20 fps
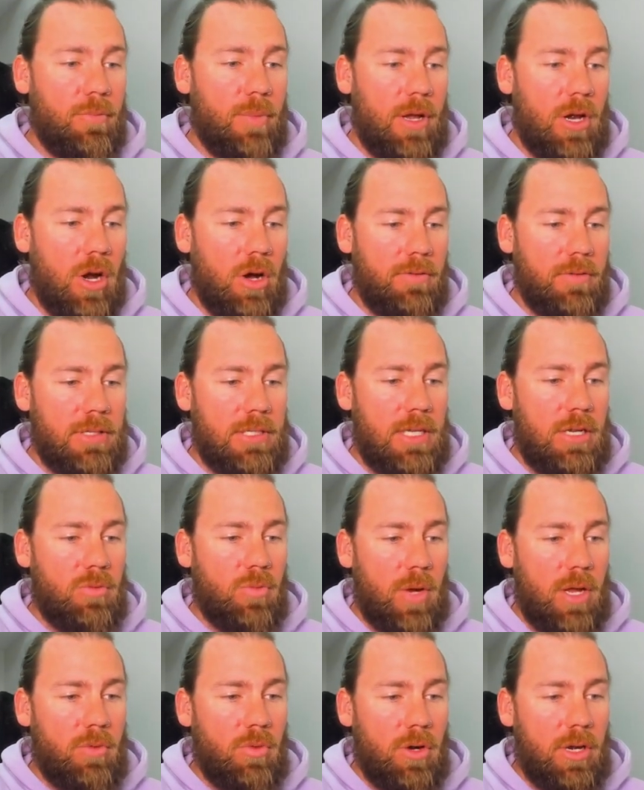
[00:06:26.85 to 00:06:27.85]
but obviously
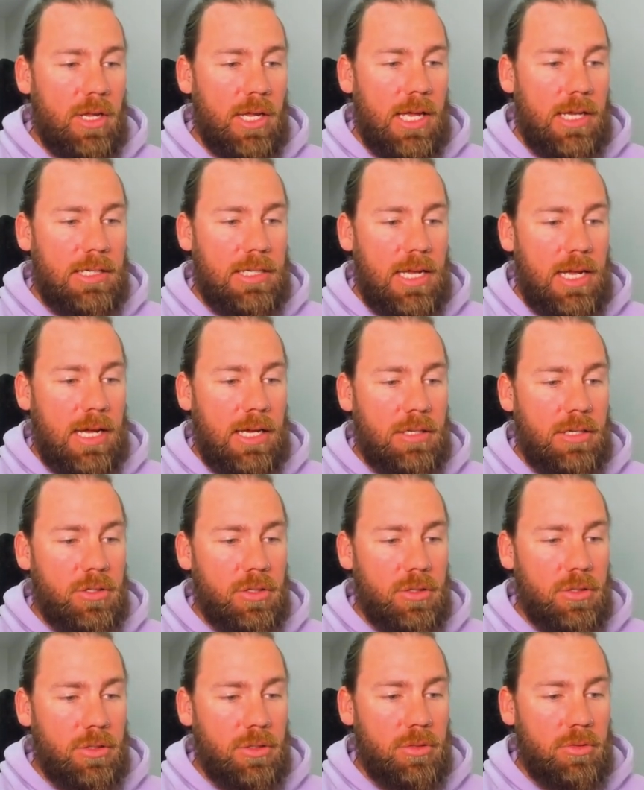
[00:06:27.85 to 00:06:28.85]
we want to get down
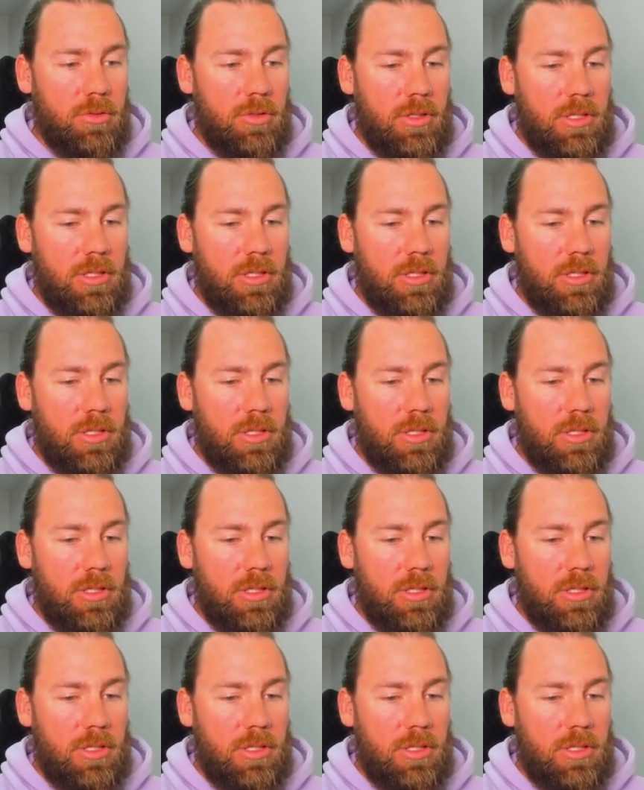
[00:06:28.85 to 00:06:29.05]
to